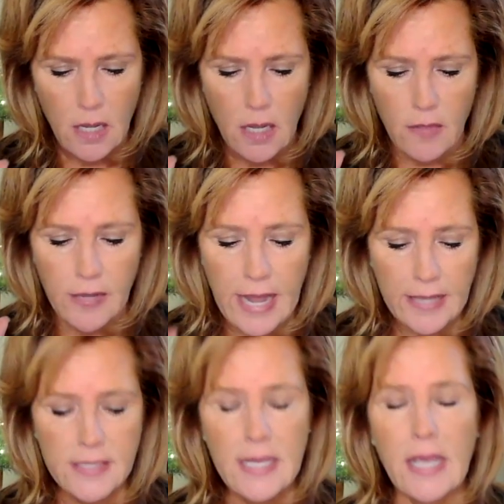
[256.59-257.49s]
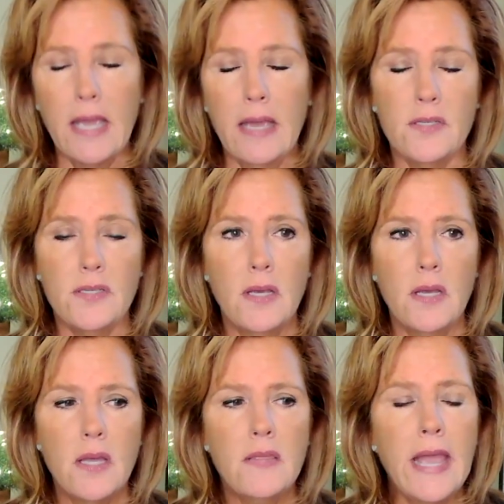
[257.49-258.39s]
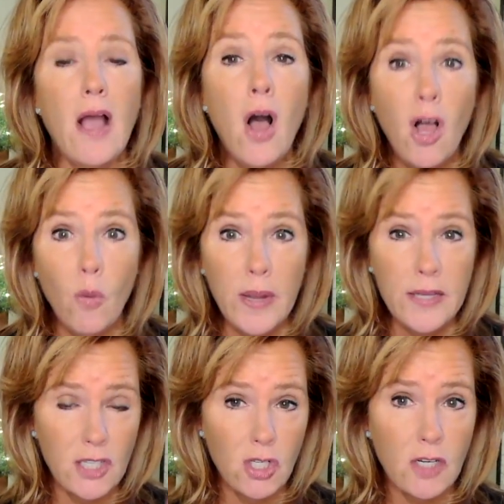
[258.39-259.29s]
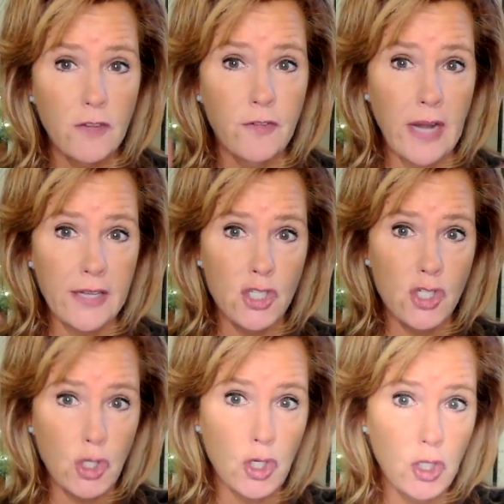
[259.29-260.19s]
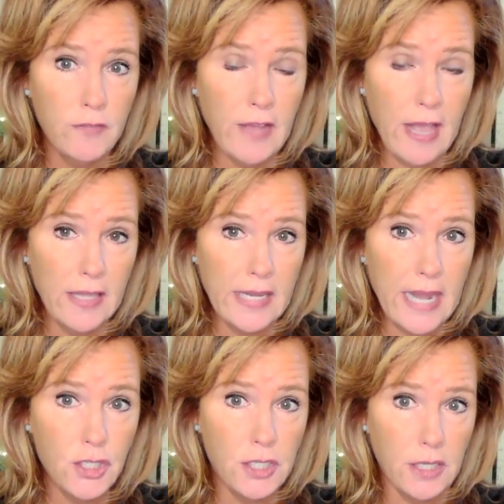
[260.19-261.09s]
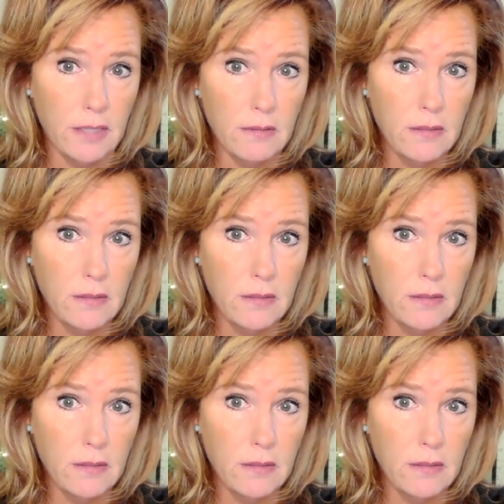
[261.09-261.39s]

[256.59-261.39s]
The next thing is they always look for external validation.